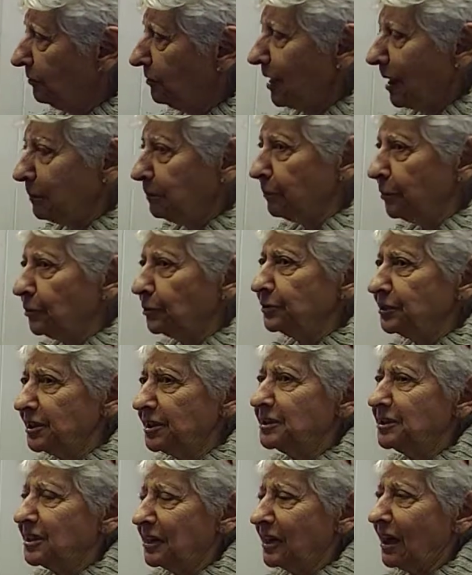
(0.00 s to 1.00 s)
that pulled
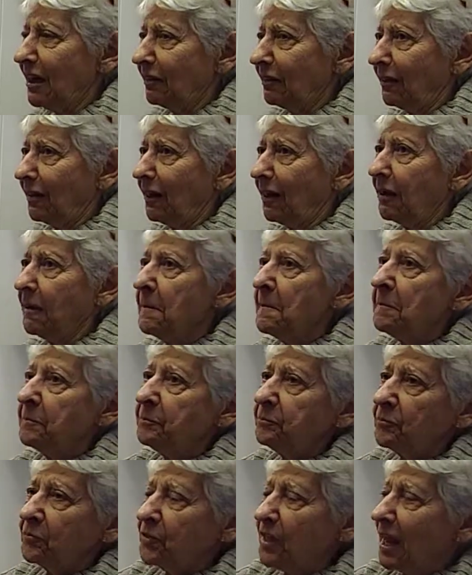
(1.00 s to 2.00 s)
it together
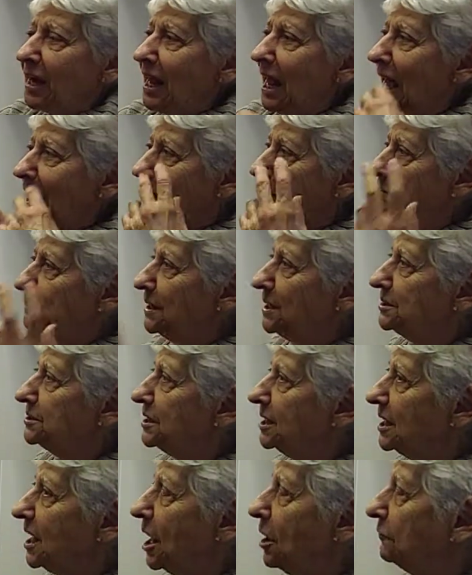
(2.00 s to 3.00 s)
that had mm-hmm.
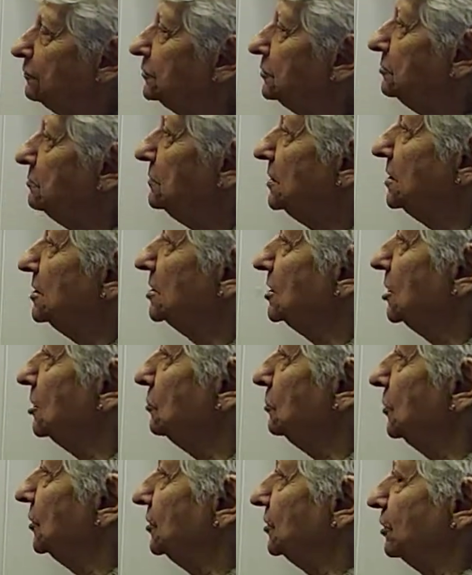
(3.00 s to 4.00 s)
meeting after
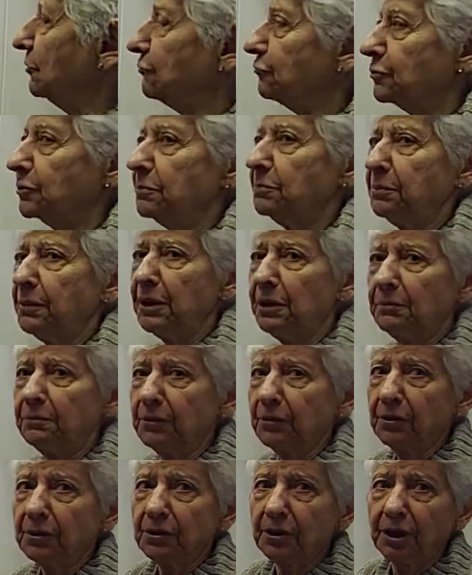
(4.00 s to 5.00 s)
meeting with different oh.
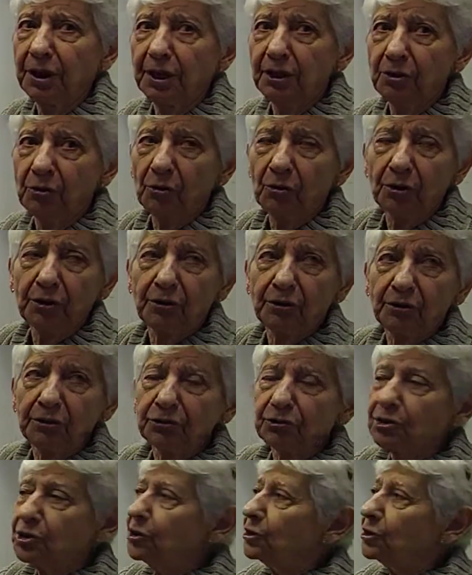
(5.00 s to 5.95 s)
people in order to